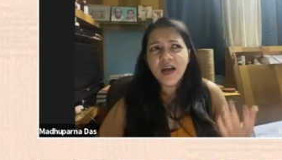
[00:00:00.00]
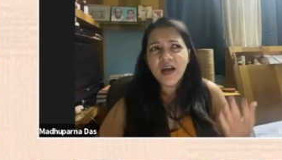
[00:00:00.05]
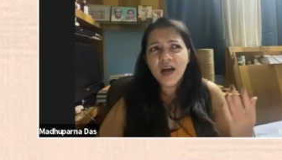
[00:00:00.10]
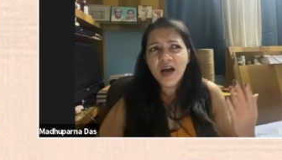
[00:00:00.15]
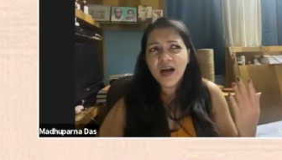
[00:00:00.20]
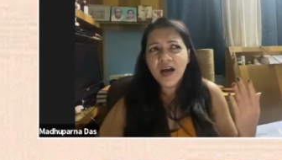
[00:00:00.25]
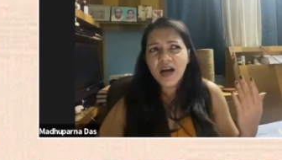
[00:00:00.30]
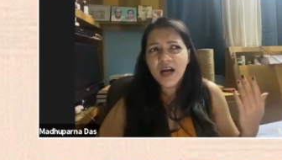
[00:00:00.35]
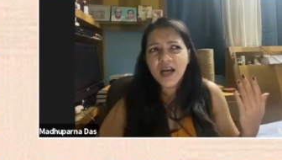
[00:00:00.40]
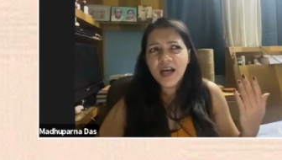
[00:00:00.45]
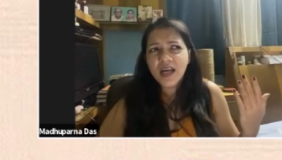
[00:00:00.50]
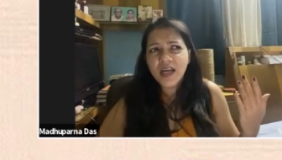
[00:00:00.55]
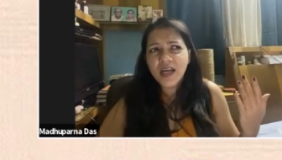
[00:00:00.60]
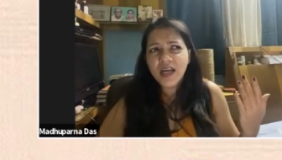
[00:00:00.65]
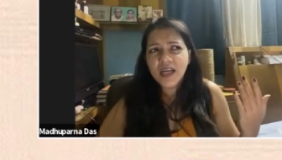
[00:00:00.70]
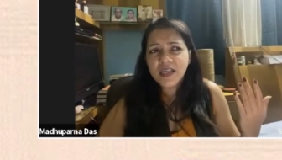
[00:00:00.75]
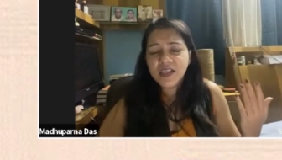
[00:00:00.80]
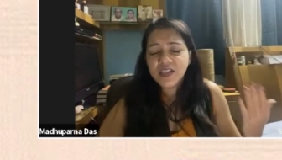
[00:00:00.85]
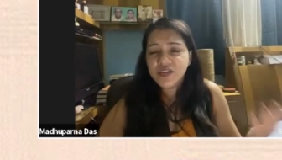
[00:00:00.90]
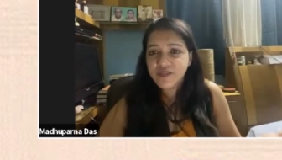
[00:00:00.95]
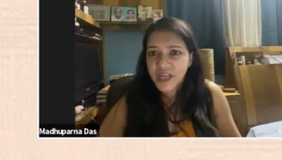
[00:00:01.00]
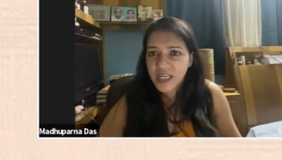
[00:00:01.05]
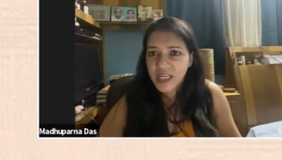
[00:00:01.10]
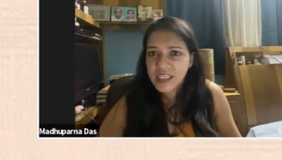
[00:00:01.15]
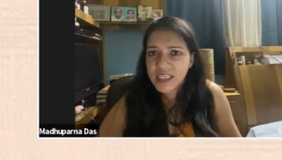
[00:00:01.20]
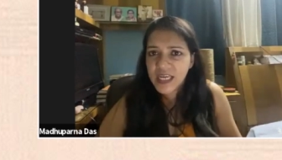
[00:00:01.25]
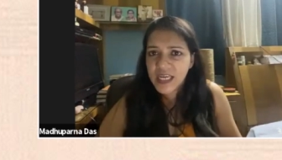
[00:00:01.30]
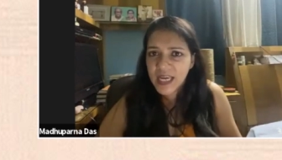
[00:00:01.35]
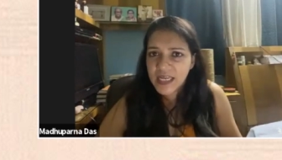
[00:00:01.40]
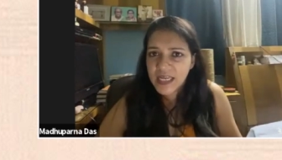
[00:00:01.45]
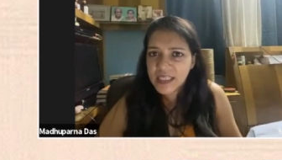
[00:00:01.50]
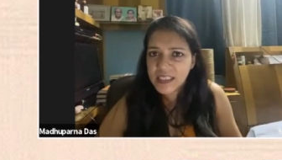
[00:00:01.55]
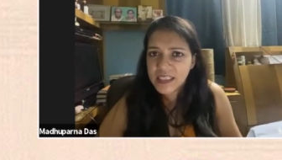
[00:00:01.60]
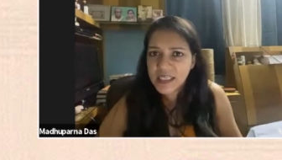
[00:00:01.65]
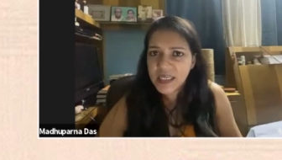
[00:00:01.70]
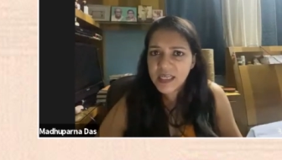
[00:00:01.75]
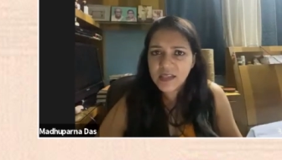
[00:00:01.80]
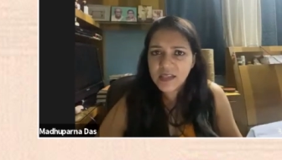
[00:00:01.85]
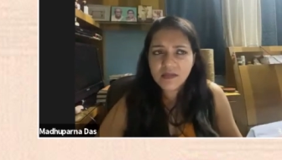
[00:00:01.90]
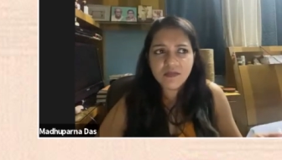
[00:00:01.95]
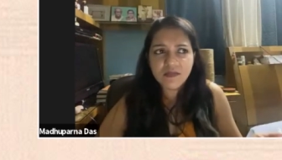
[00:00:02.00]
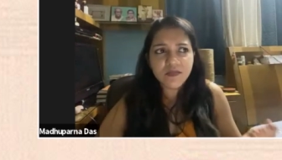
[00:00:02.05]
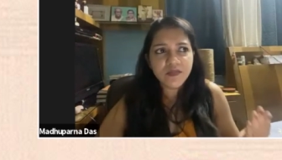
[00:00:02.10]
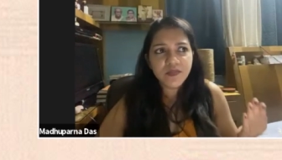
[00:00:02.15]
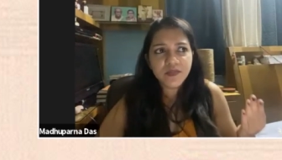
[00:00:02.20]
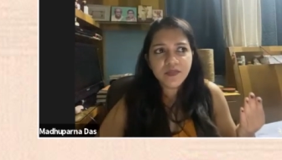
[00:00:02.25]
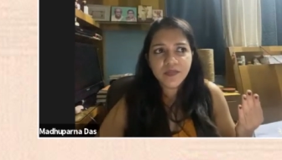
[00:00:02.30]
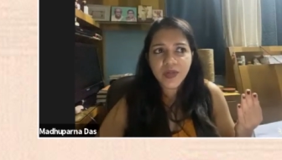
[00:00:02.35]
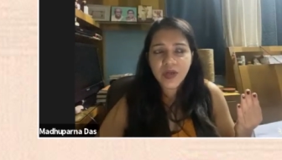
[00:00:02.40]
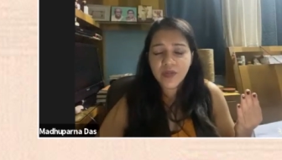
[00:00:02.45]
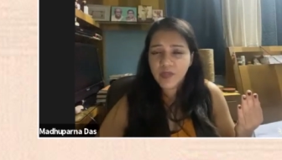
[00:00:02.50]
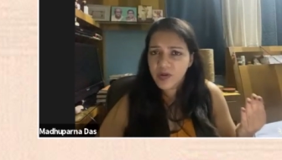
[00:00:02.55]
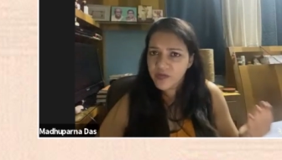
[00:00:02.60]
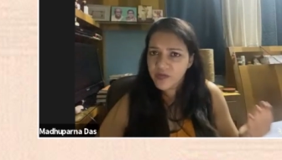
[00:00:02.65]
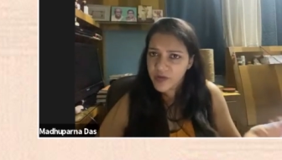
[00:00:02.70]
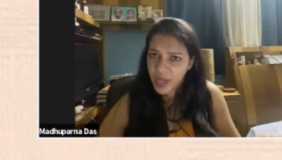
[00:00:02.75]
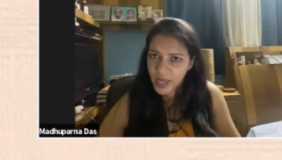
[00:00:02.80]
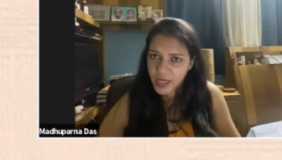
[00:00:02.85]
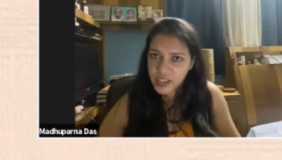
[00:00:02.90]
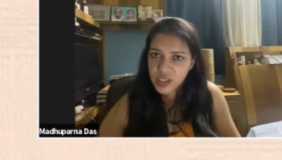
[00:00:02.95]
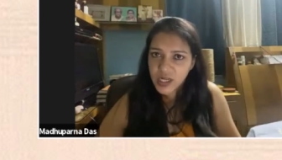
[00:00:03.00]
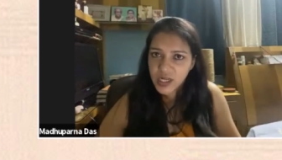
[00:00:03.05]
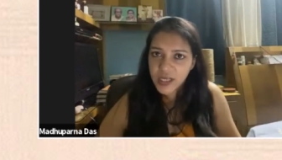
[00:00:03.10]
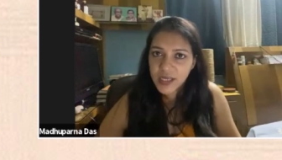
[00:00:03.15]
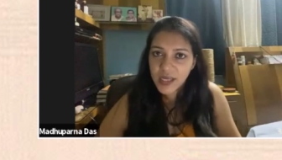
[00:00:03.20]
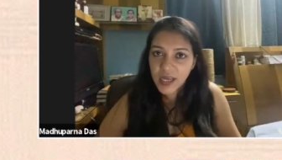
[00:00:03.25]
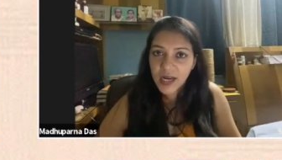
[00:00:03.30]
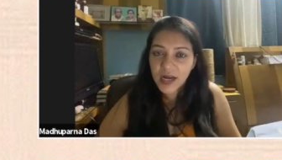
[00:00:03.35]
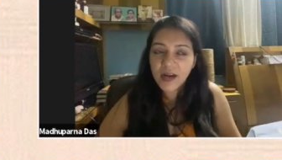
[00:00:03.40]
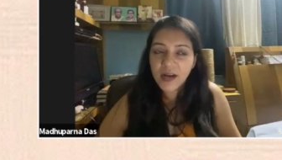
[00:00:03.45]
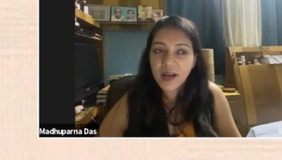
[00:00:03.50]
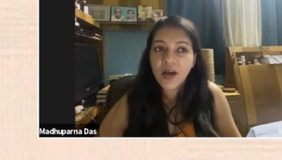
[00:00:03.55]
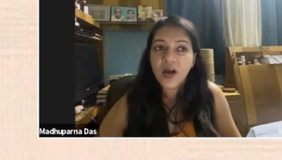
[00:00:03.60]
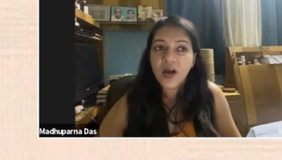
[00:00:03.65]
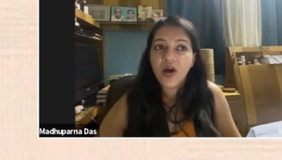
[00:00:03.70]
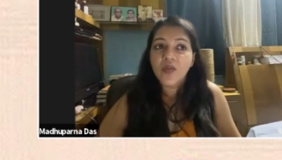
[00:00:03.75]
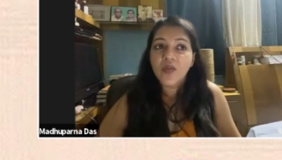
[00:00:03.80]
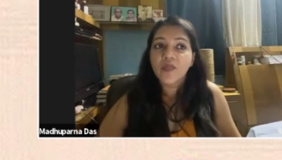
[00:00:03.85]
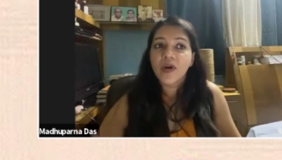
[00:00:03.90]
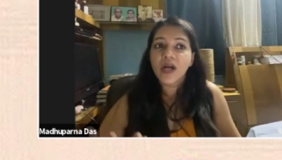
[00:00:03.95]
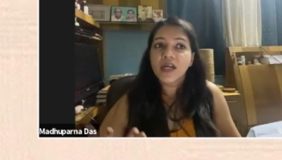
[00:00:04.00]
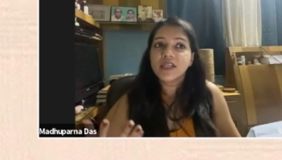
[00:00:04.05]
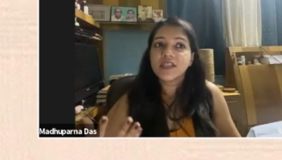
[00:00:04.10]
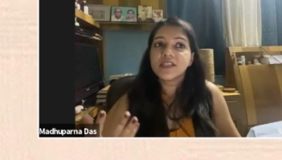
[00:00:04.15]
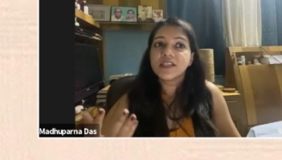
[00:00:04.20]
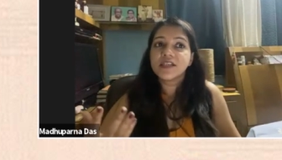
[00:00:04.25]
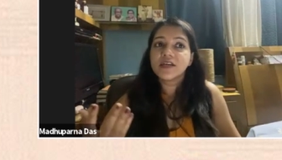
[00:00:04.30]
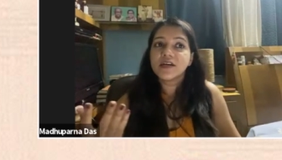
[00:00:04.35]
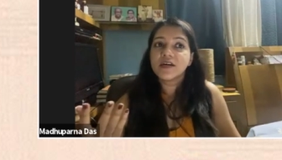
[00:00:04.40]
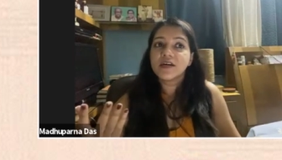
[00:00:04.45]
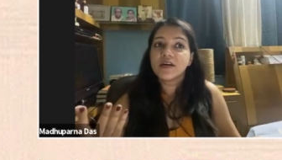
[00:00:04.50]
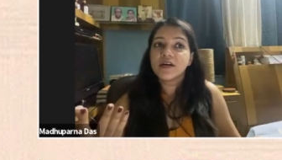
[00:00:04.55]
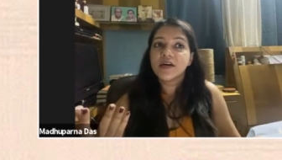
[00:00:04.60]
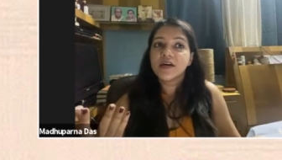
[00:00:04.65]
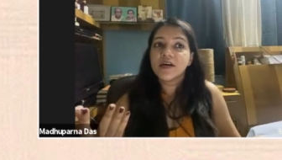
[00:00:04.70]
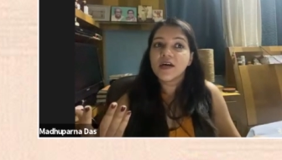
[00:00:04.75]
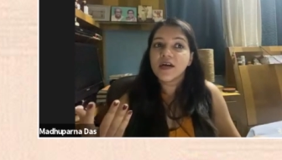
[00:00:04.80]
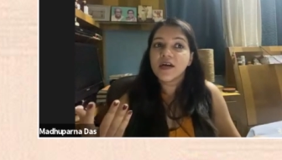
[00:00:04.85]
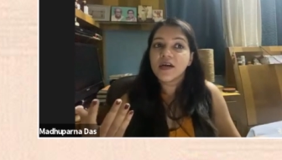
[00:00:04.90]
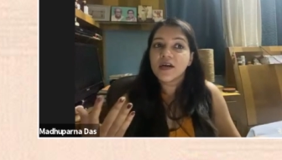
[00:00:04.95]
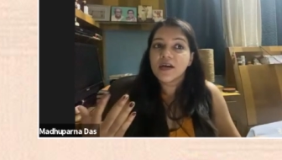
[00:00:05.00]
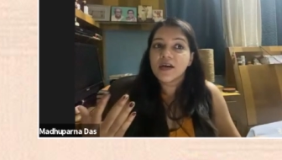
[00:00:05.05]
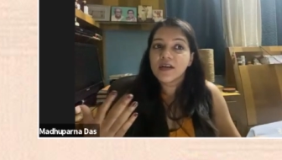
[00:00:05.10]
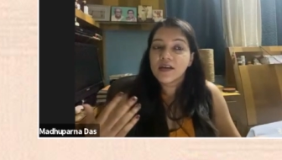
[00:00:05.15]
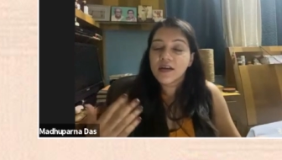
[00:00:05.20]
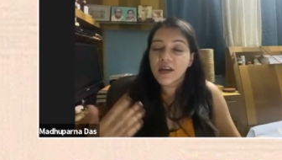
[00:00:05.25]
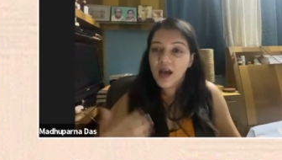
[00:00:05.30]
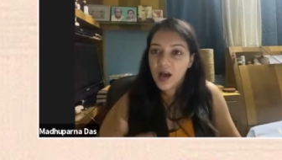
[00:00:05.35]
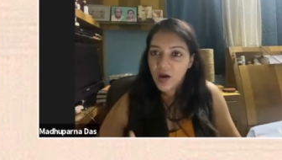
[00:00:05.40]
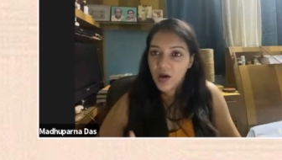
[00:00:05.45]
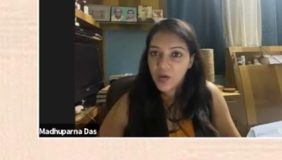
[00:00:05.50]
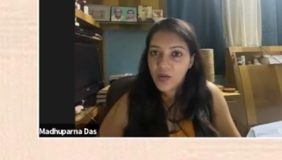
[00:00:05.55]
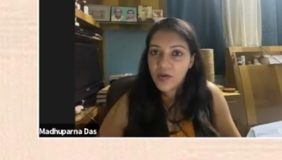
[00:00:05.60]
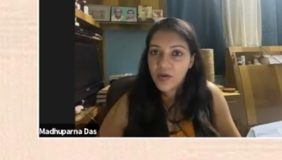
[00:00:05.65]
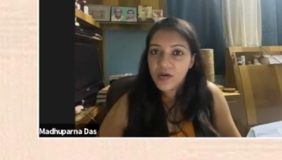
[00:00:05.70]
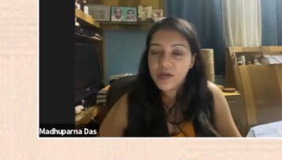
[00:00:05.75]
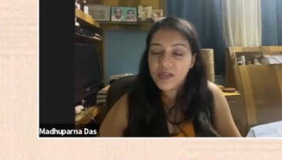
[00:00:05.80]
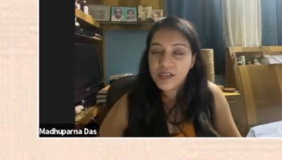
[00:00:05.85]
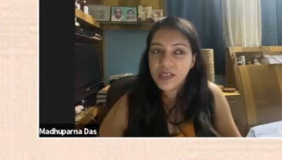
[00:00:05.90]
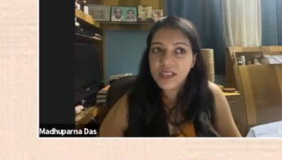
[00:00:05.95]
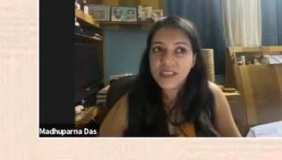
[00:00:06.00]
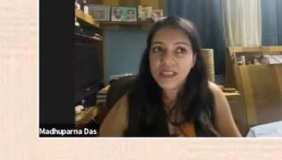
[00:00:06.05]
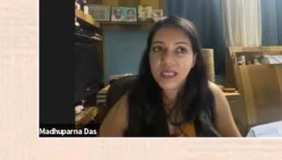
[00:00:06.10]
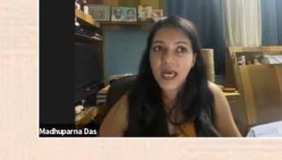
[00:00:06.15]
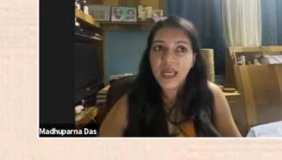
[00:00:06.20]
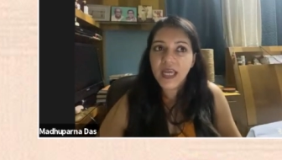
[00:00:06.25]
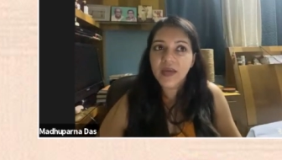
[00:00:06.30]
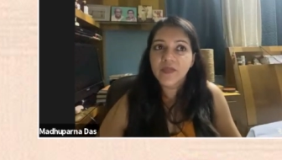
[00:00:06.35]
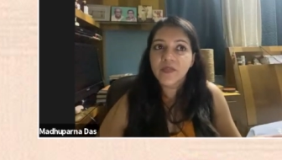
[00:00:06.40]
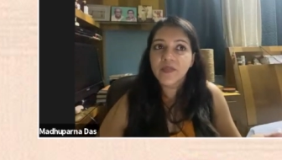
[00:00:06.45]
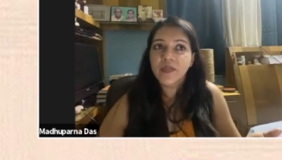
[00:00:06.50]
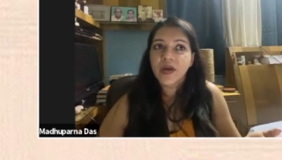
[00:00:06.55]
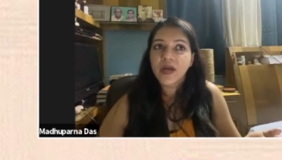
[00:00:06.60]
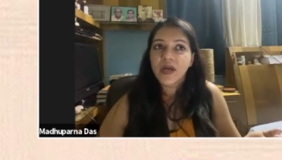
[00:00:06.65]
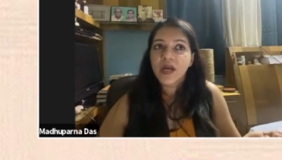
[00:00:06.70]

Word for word: uh, in 2018 people were actually killed but uh, now this time